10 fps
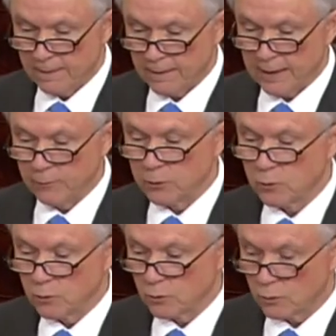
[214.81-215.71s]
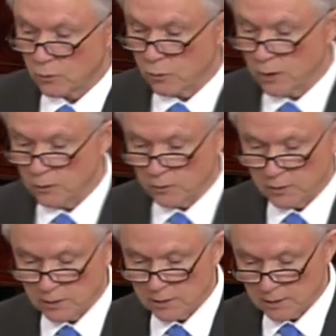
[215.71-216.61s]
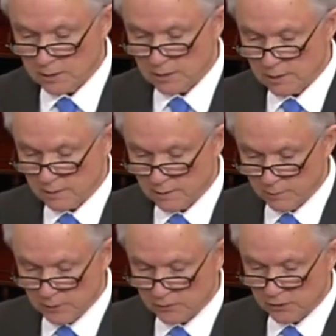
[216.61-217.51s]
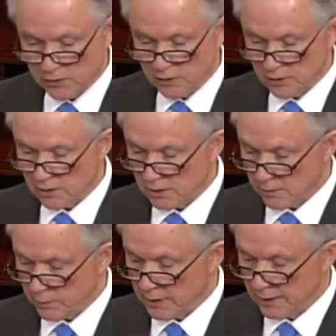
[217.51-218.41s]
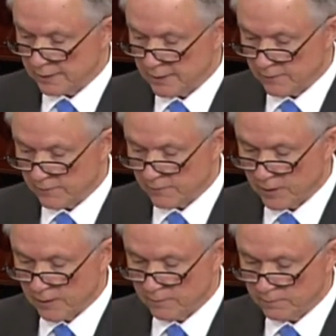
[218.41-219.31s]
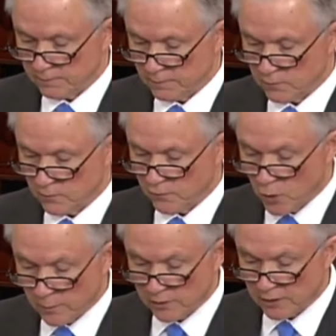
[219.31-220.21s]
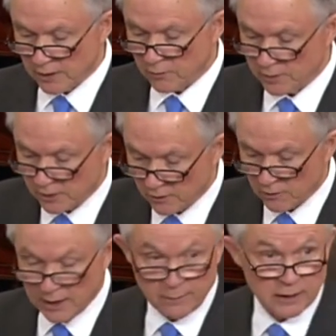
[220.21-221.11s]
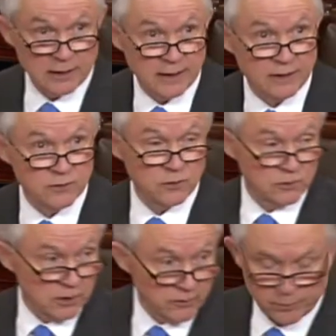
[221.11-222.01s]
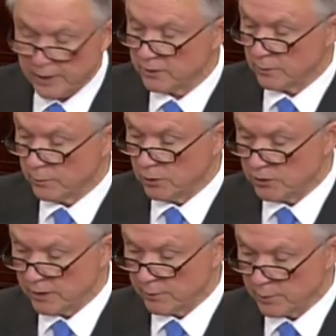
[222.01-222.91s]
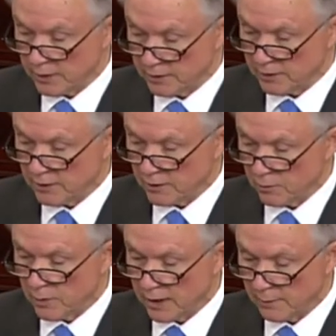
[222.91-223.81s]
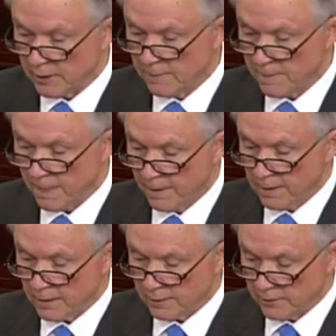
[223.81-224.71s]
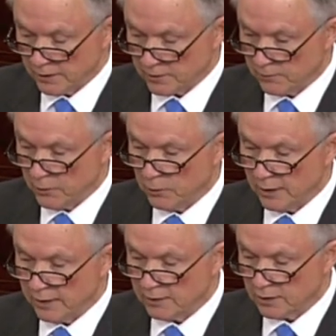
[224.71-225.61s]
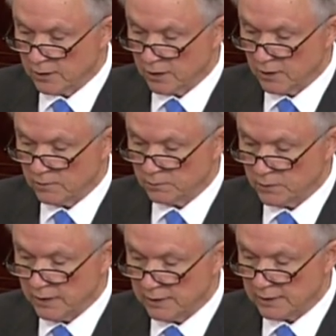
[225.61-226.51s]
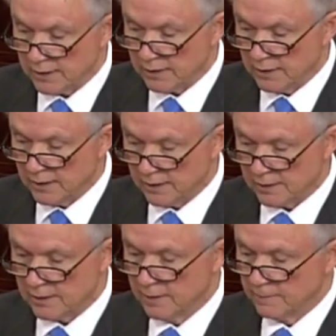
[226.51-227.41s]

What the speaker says: I would quote, Mr. President, from former Secretary Robert Gates, who served President Bush and President Obama. Just a few days ago, he said this: